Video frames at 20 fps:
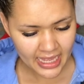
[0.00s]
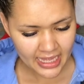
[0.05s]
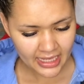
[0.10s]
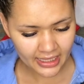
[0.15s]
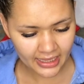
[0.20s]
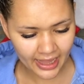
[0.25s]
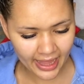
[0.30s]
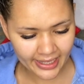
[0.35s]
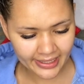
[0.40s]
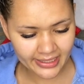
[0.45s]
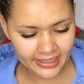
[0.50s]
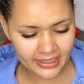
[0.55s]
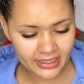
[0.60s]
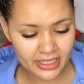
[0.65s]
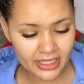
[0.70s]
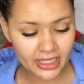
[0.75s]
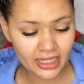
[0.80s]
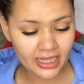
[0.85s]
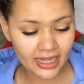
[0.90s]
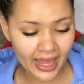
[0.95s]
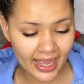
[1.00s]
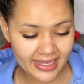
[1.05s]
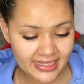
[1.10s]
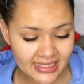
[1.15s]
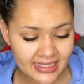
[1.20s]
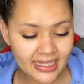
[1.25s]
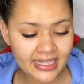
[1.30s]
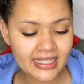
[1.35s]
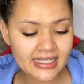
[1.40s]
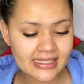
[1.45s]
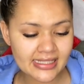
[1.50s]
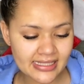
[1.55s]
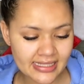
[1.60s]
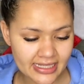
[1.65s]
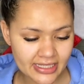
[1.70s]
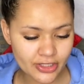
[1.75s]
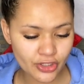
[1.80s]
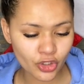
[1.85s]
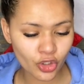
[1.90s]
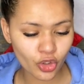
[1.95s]
Clacket Classic
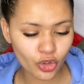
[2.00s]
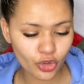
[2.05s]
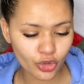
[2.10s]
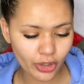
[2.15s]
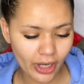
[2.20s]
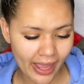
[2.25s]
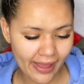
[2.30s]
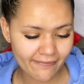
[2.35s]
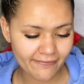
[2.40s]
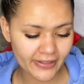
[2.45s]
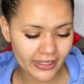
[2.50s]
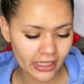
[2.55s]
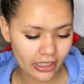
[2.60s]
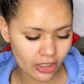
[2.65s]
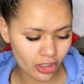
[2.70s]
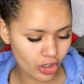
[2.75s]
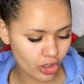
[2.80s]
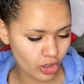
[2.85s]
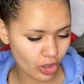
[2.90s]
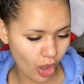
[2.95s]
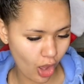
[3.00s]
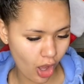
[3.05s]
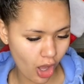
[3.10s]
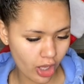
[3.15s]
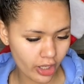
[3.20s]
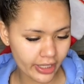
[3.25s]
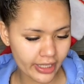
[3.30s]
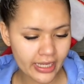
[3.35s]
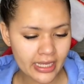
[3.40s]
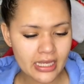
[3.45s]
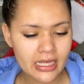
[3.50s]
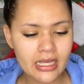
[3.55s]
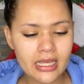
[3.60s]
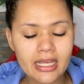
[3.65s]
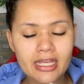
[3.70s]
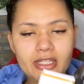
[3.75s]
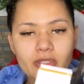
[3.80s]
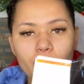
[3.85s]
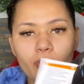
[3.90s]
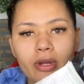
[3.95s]
Seasonal Graphic Clog
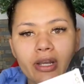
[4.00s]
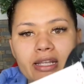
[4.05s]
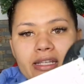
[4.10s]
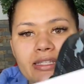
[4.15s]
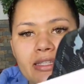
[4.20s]
is what is